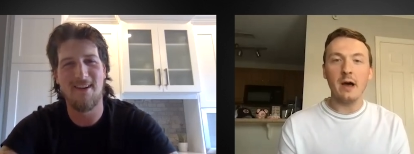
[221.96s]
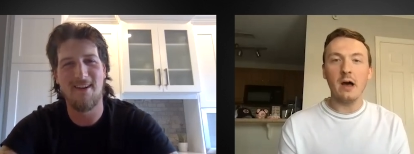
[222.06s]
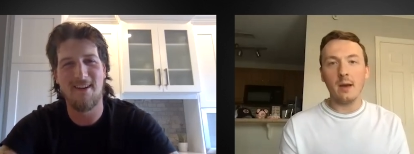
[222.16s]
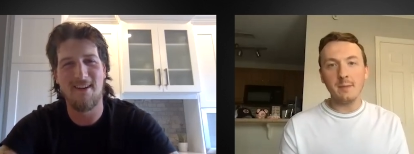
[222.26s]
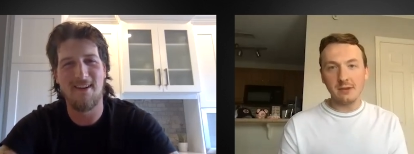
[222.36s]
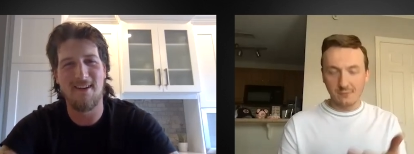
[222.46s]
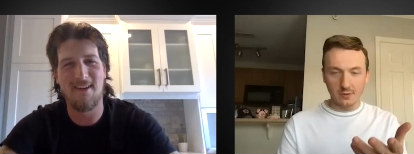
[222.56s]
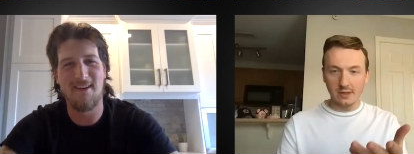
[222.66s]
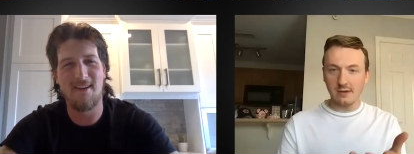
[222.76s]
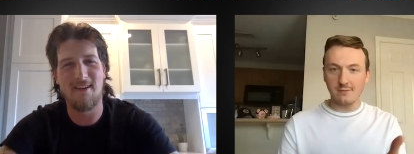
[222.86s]
Speaker 1: about? I mean,
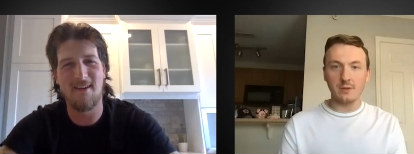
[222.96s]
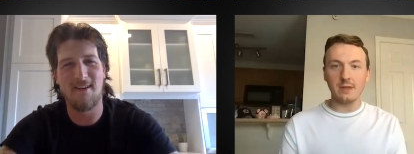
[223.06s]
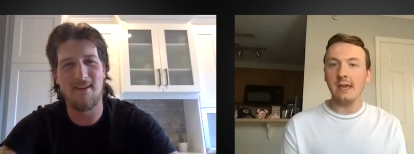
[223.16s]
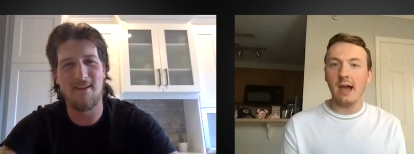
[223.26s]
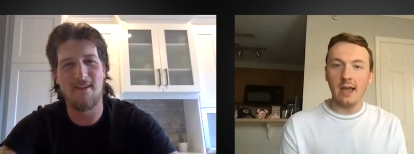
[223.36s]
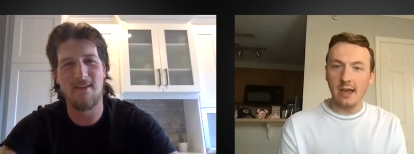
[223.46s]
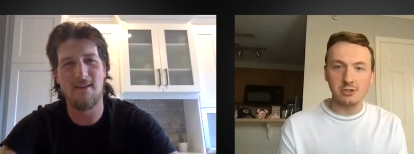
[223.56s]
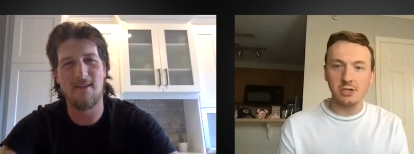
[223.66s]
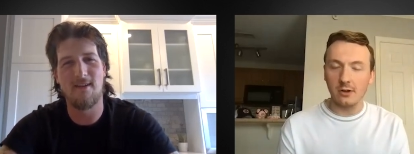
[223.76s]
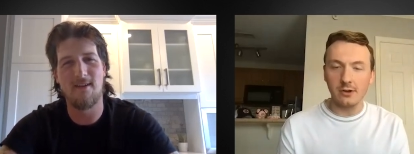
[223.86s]
for the for the
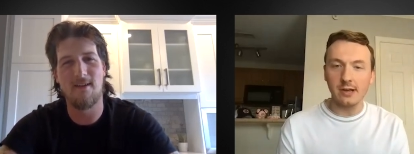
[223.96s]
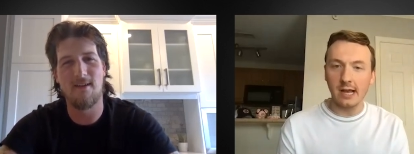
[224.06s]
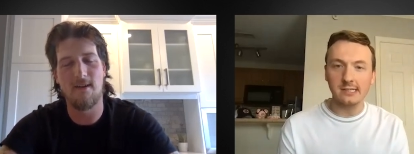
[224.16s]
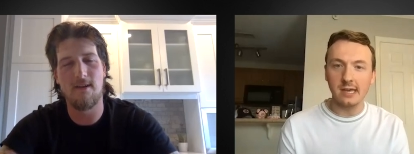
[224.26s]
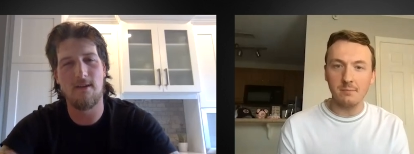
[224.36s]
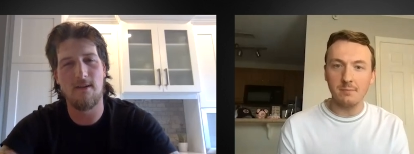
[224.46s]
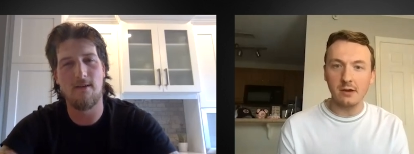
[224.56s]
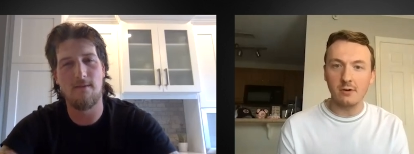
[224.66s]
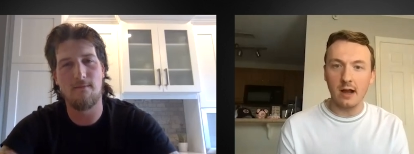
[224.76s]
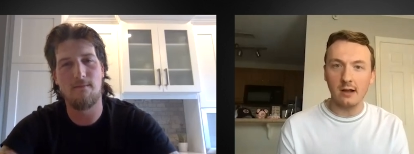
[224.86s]
EIHL, are you guys getting
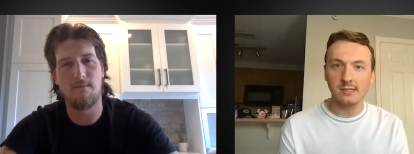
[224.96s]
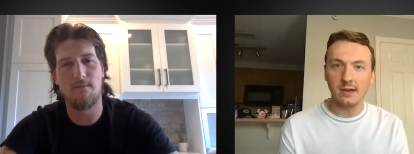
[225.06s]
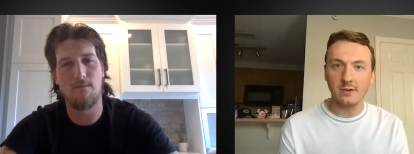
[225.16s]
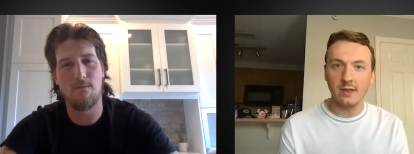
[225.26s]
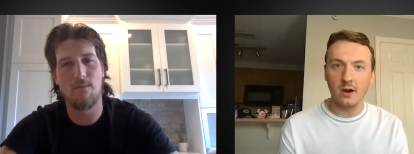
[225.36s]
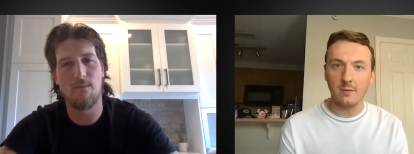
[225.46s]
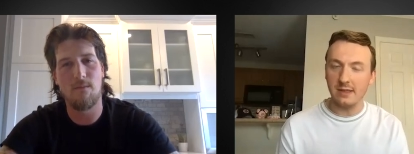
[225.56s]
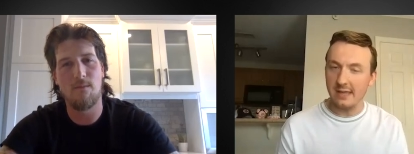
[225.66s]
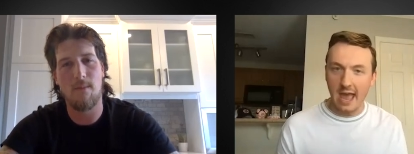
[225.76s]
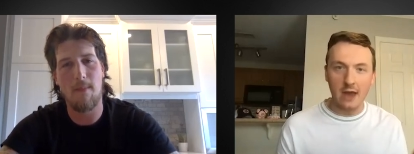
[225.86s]
big crowds ever there? I
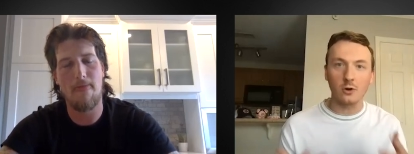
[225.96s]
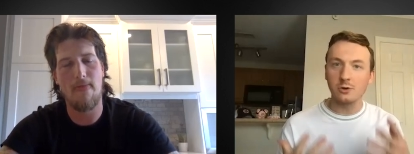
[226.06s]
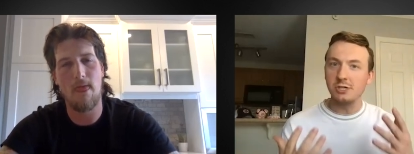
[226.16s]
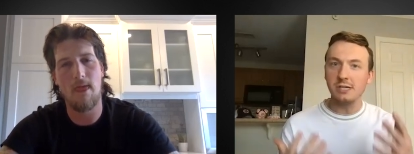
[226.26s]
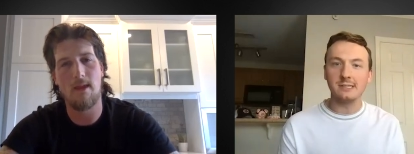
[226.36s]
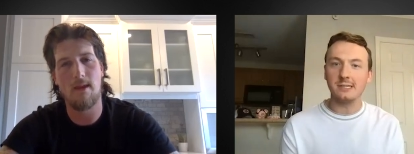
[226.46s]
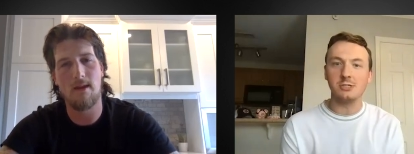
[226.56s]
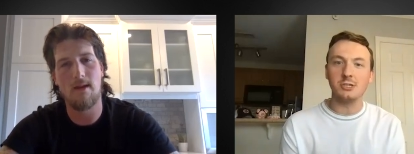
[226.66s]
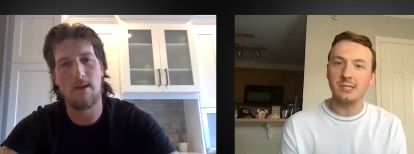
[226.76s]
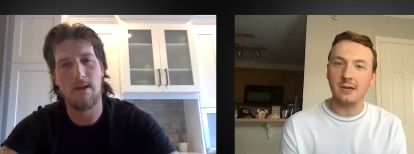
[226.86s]
mean, the energy is it
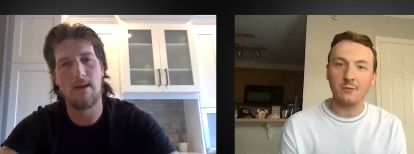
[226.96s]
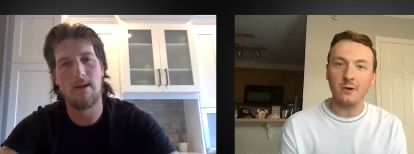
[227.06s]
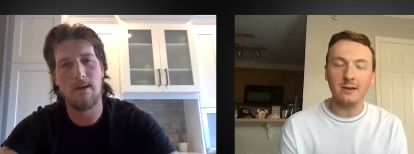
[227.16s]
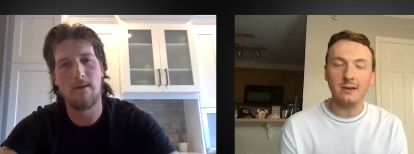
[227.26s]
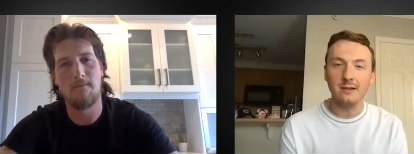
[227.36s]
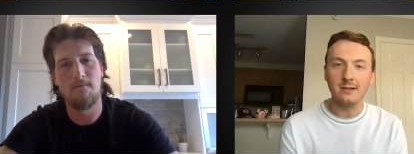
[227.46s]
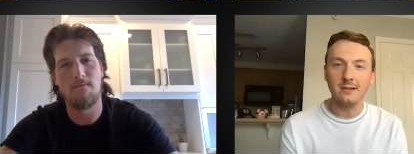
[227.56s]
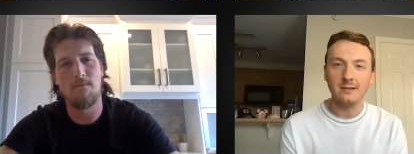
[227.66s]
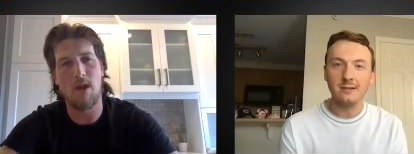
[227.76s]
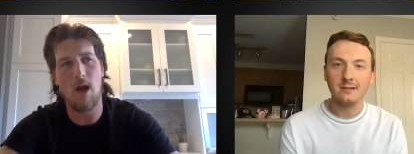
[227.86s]
just different?
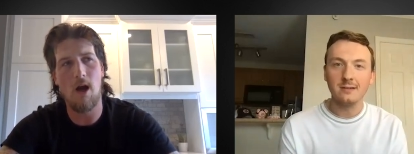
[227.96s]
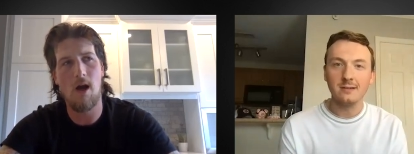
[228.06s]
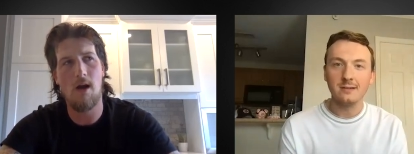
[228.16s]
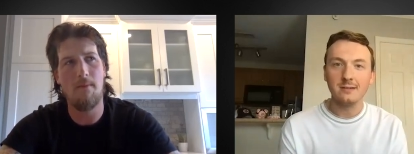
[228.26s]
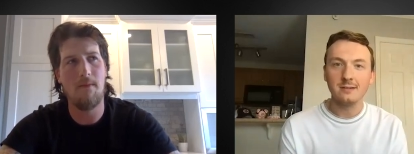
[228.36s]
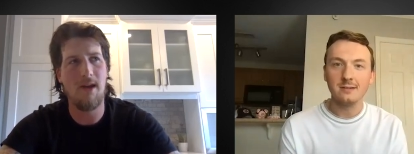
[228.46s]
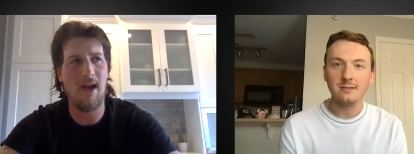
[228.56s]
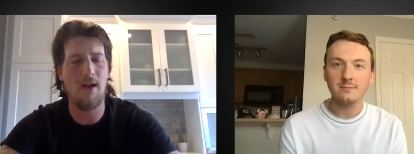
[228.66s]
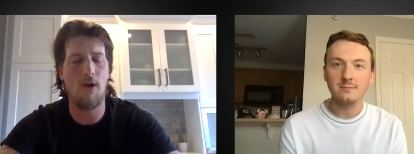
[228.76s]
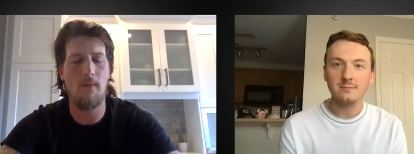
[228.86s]
Speaker 2: Um,
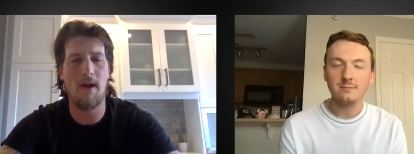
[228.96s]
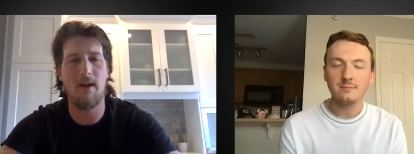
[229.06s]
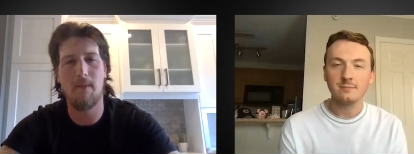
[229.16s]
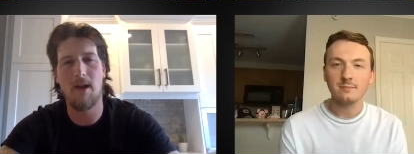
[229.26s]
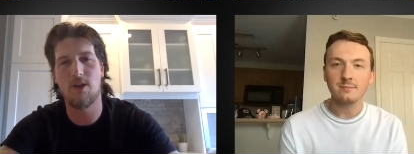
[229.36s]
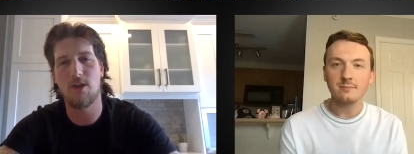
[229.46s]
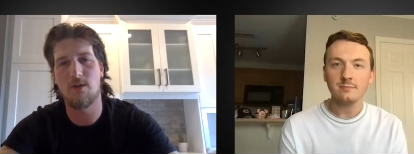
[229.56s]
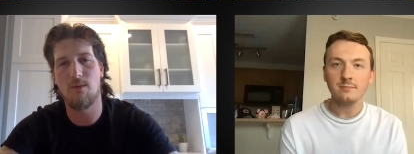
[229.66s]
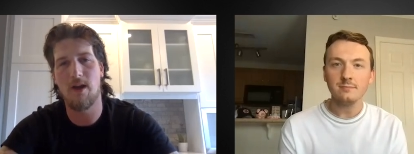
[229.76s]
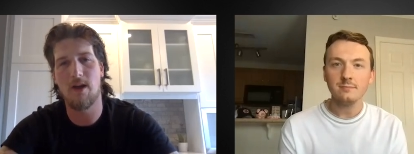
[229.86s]
yeah, no, Man- Manchester,
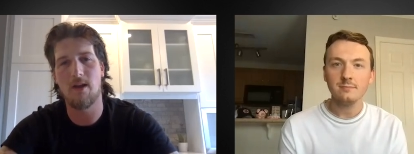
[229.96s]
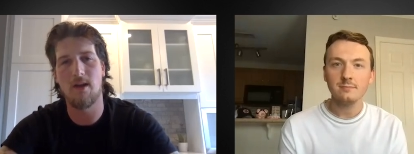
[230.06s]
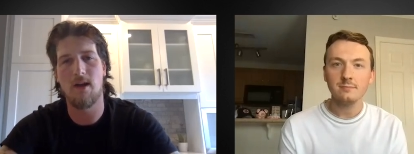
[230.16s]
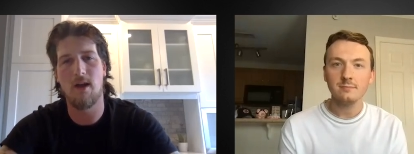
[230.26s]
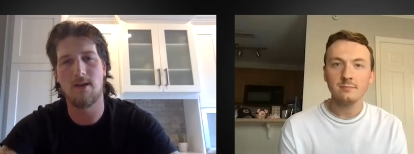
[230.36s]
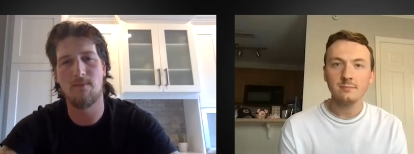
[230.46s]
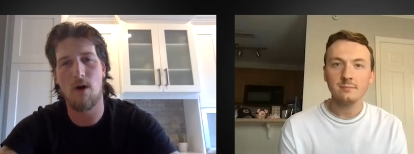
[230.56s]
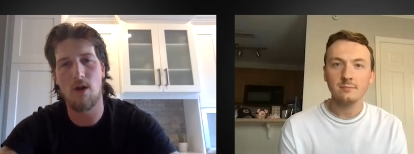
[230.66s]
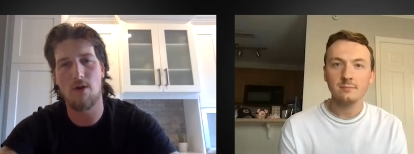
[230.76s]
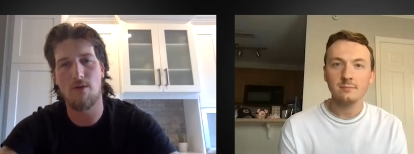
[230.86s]
we had a, a
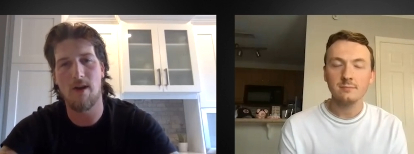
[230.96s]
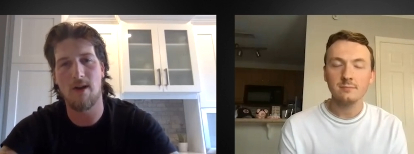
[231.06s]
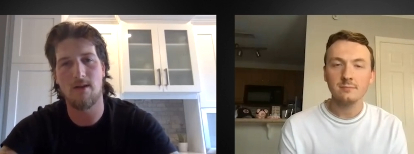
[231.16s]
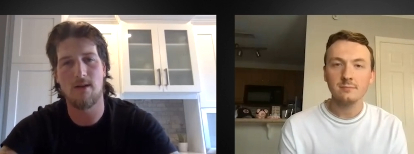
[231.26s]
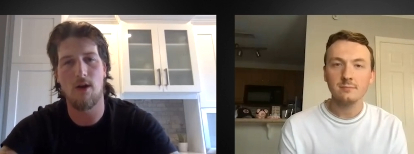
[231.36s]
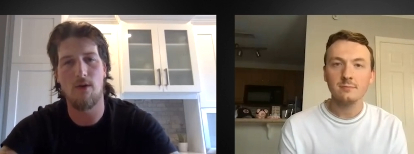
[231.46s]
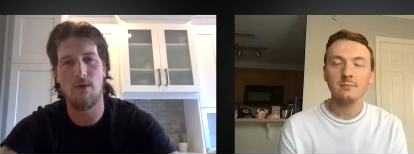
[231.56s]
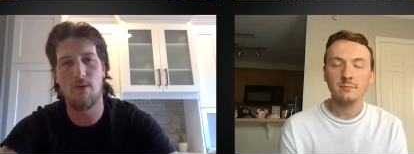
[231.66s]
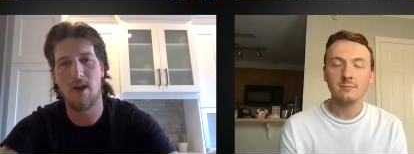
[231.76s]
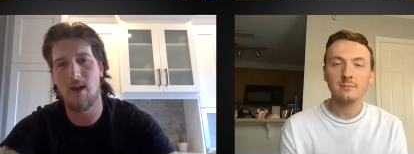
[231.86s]
smaller rink, so
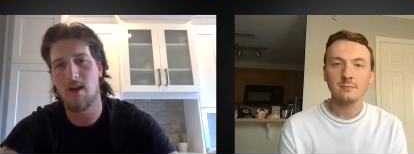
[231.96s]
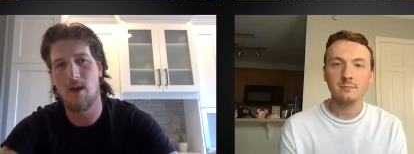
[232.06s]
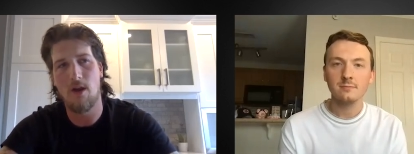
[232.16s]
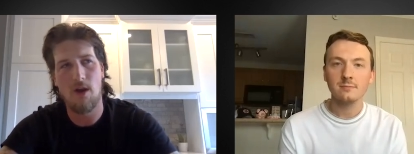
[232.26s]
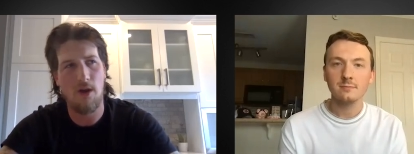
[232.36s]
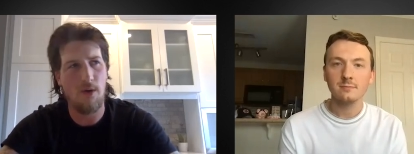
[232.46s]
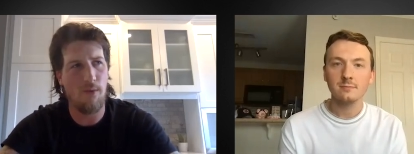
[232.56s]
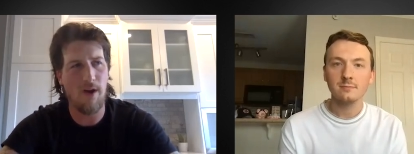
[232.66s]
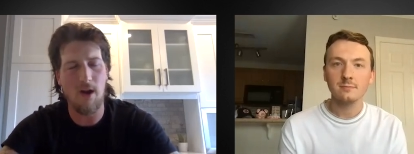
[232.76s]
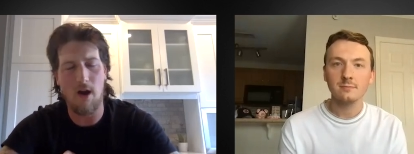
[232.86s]
we
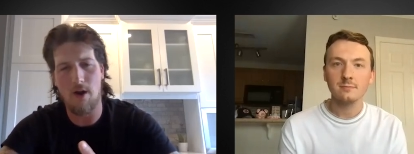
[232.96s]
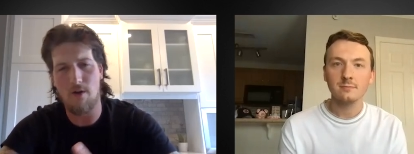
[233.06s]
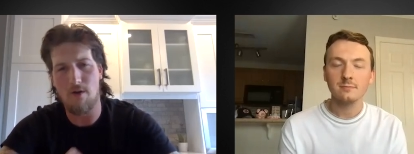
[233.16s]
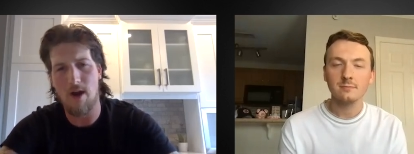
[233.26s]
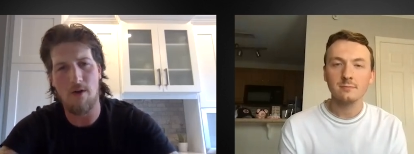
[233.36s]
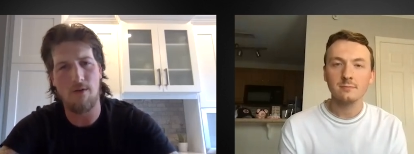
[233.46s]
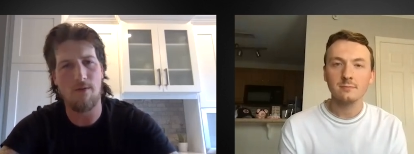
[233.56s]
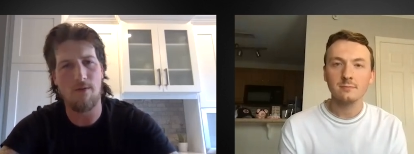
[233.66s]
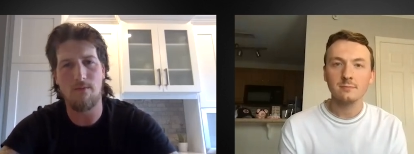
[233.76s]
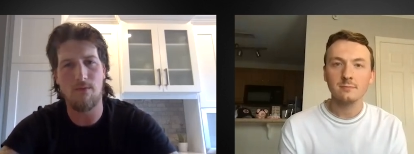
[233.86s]
we got around